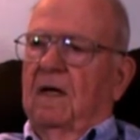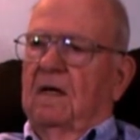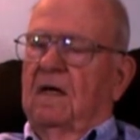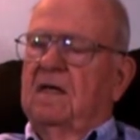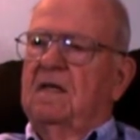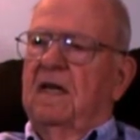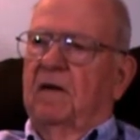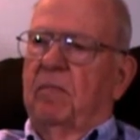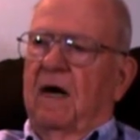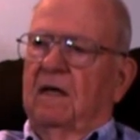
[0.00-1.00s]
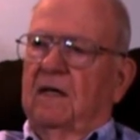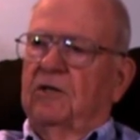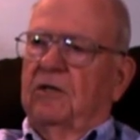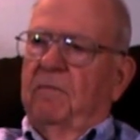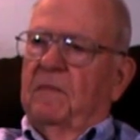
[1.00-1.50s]
doesn't get
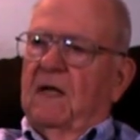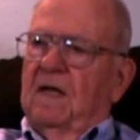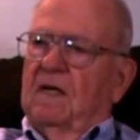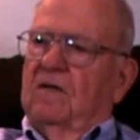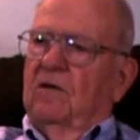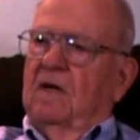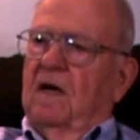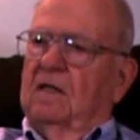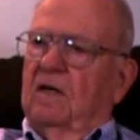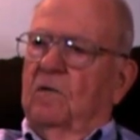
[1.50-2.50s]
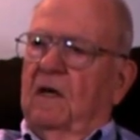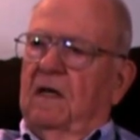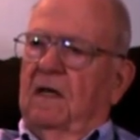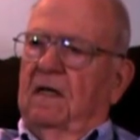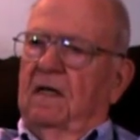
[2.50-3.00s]
polished, so
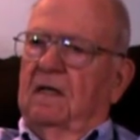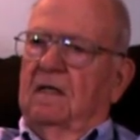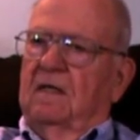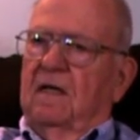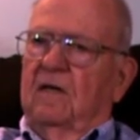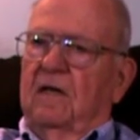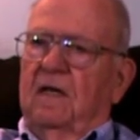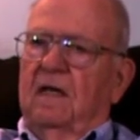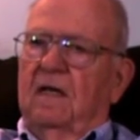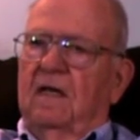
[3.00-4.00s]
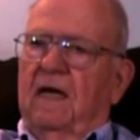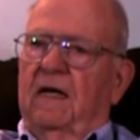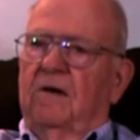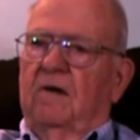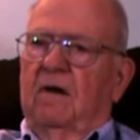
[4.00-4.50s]
consequently it's a good
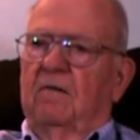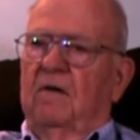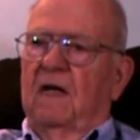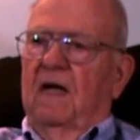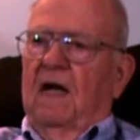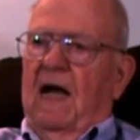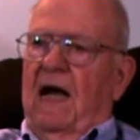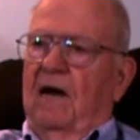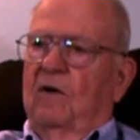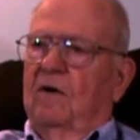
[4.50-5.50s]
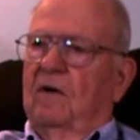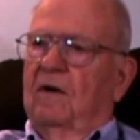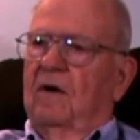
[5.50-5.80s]
indicator of how